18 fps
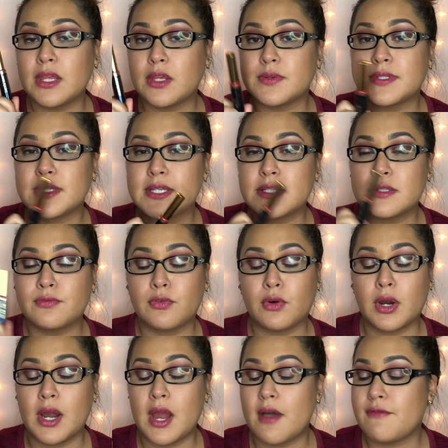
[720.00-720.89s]
use this
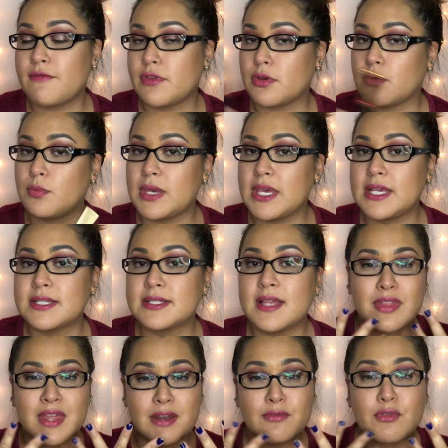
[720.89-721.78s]
for a few weeks,
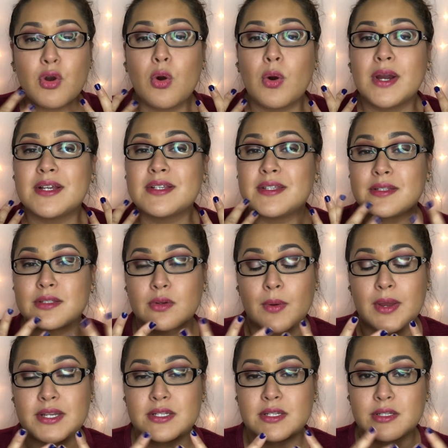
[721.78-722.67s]
then of course it's
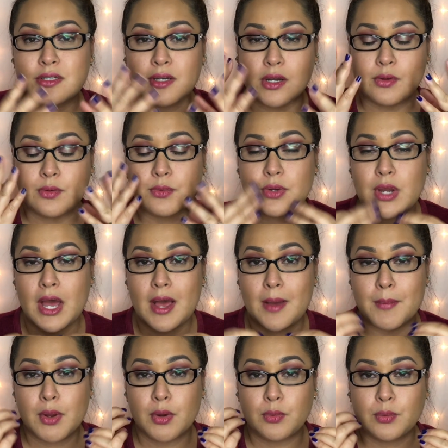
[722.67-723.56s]
going to start
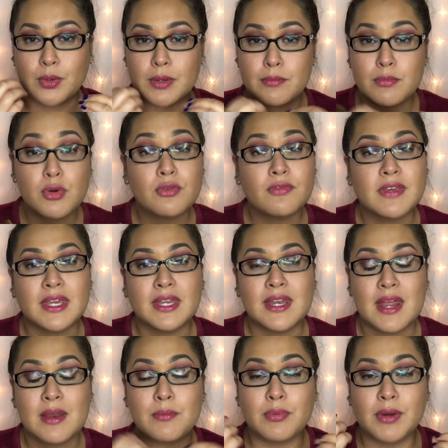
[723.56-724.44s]
removing
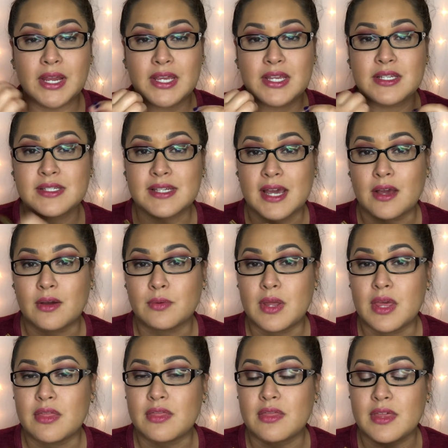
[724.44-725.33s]
and breaking down
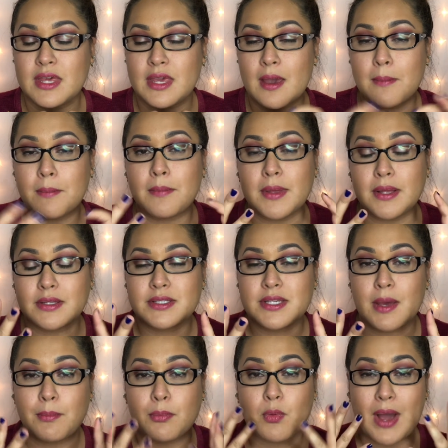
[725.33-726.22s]
the built
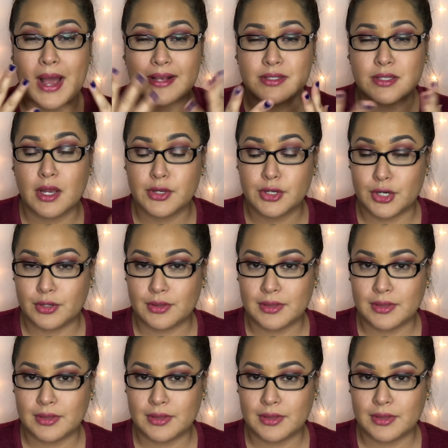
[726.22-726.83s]
up wax on your